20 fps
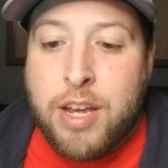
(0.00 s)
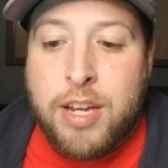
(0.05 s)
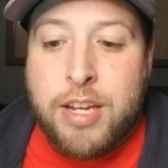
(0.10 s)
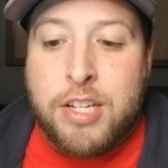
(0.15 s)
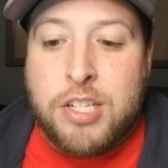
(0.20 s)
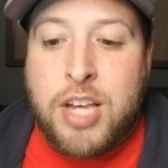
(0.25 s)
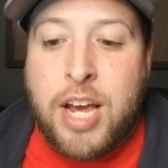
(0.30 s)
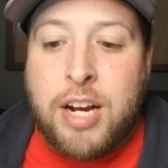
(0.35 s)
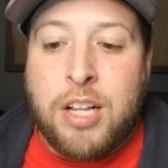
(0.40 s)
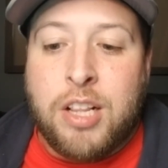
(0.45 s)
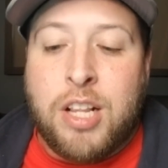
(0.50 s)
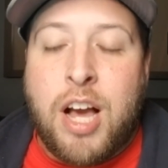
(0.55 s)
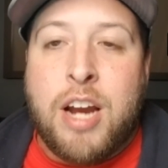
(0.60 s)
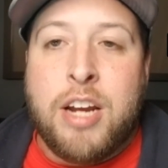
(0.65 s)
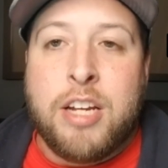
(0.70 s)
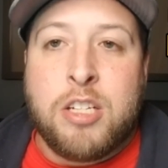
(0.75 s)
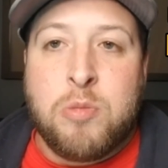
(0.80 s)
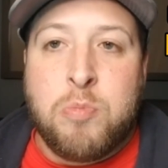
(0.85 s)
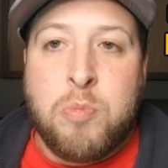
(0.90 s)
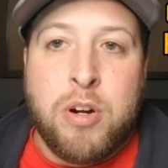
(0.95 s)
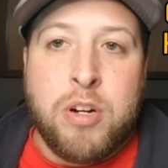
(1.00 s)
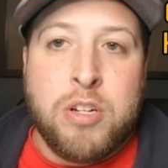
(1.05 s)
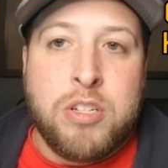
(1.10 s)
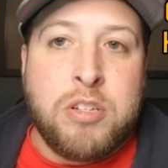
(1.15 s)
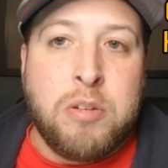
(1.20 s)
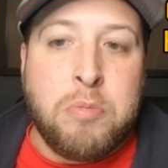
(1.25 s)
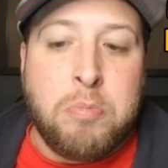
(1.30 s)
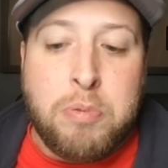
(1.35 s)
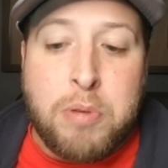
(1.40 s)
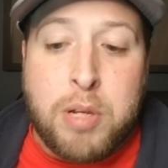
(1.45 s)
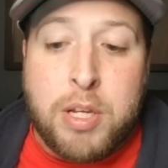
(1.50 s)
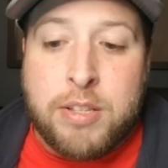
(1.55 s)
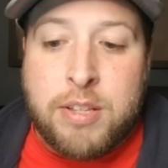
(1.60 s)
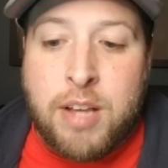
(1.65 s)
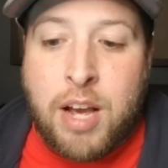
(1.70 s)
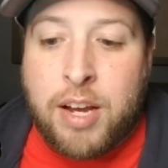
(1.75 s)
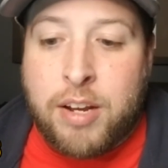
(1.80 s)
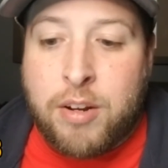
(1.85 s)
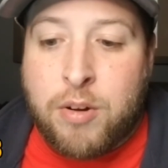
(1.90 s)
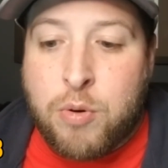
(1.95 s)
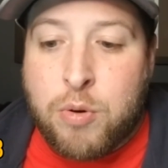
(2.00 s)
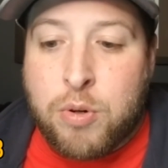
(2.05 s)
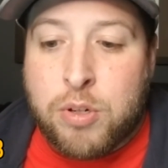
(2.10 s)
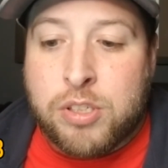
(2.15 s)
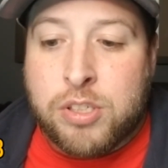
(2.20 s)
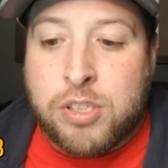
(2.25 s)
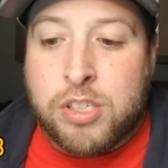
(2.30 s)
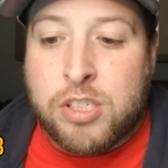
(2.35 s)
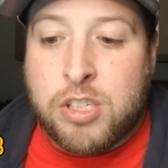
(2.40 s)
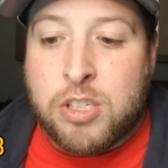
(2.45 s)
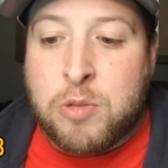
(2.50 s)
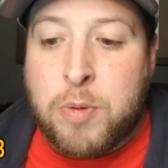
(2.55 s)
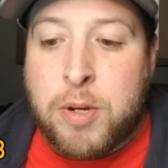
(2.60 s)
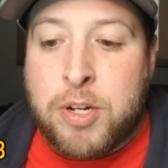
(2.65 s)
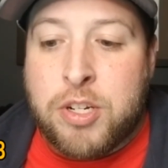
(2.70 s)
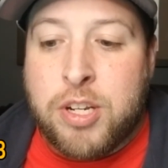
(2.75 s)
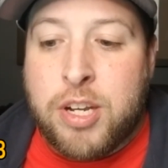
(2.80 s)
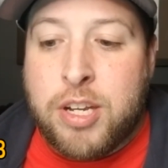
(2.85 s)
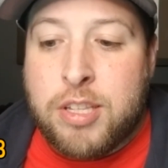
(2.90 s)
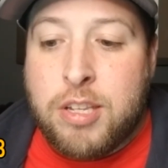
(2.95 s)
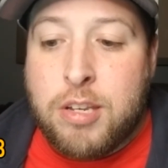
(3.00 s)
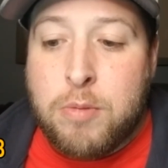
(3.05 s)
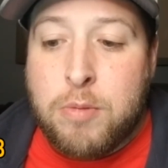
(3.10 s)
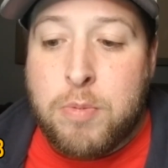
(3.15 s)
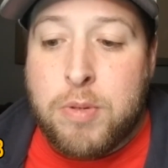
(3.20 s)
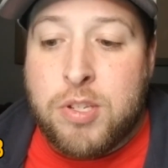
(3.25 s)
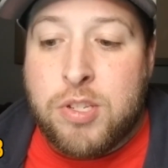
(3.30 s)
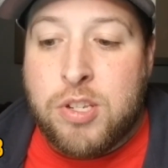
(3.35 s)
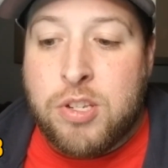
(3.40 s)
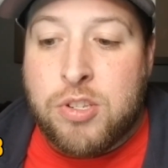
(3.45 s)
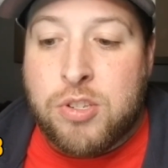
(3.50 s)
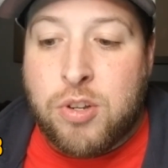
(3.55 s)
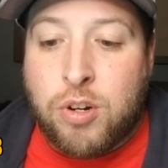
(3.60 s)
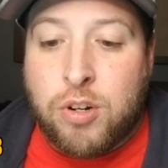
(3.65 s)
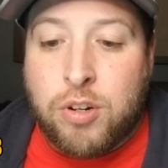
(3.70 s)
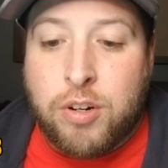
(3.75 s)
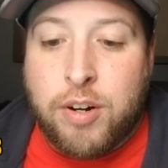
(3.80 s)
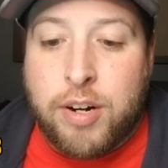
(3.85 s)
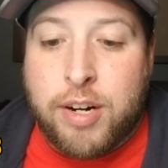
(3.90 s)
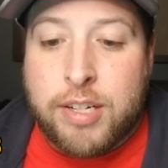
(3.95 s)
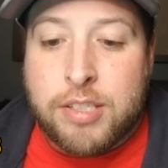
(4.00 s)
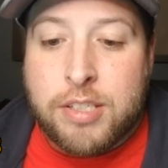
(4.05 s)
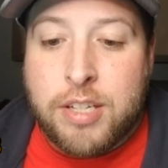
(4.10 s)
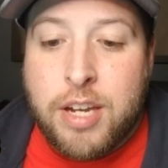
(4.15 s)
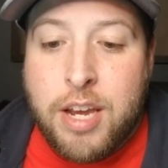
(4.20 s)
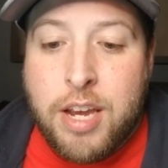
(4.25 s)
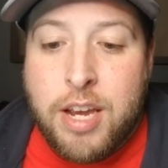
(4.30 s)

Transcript: He's had a lot of experience at Pete Dye courses, especially at TPC Sawgrass.